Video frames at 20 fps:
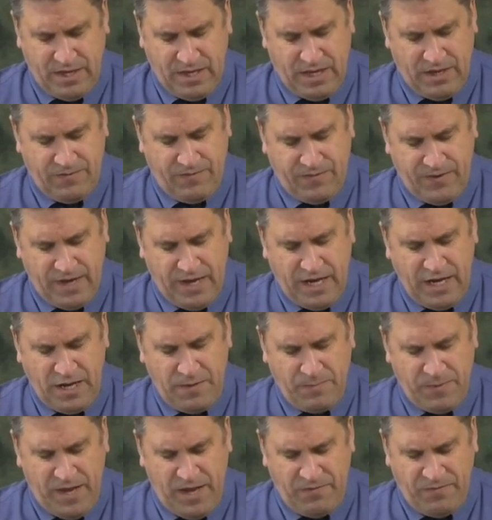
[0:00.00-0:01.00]
If any
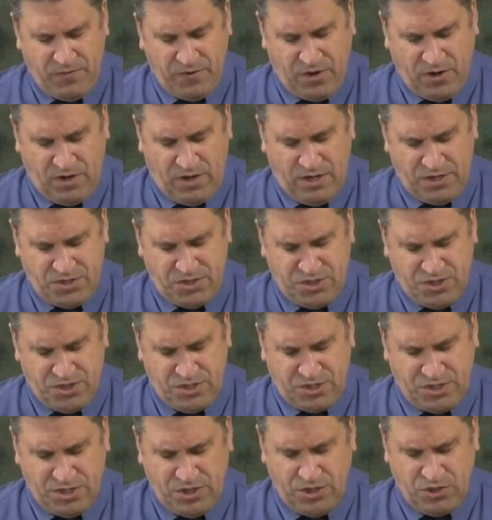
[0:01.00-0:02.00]
man for
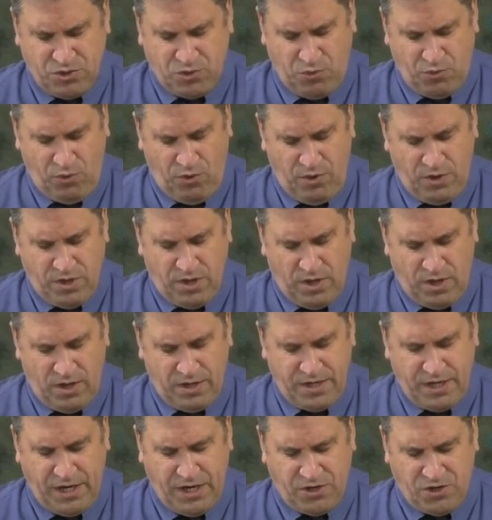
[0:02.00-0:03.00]
conscience toward
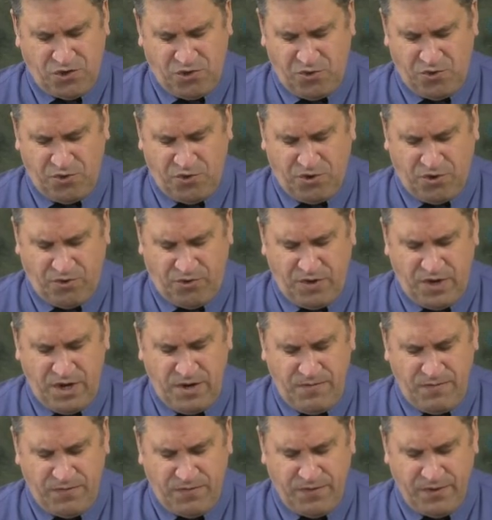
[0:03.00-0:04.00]
God endure
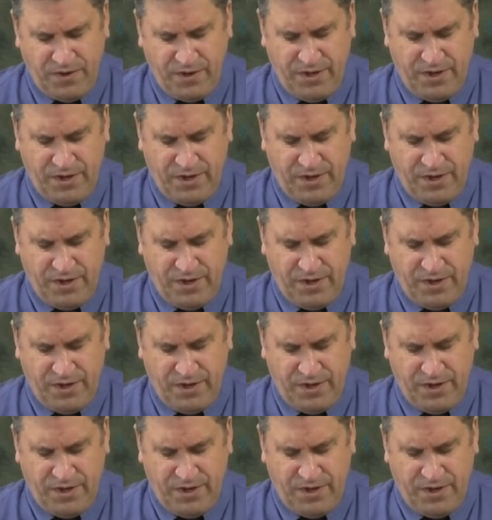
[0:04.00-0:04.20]
grief,